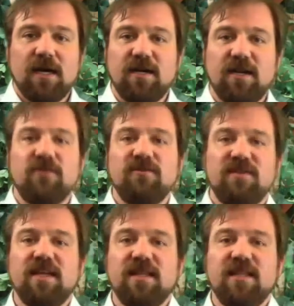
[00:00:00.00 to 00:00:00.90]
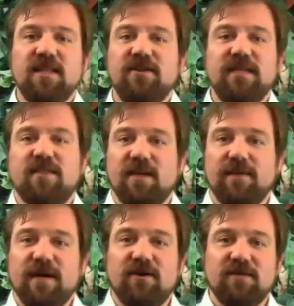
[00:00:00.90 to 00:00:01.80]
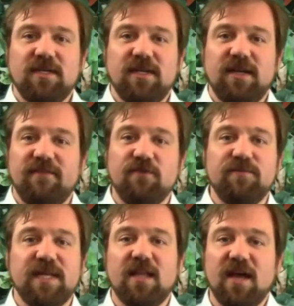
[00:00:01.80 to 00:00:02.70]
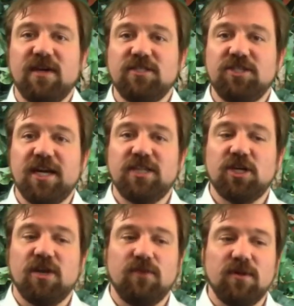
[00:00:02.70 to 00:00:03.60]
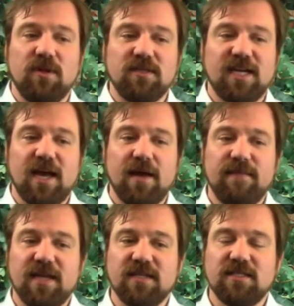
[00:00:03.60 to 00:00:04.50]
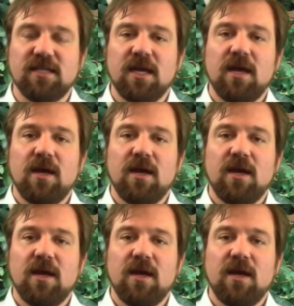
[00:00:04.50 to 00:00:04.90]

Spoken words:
Another thing that you need to think about if you've been live on GHR for a long time is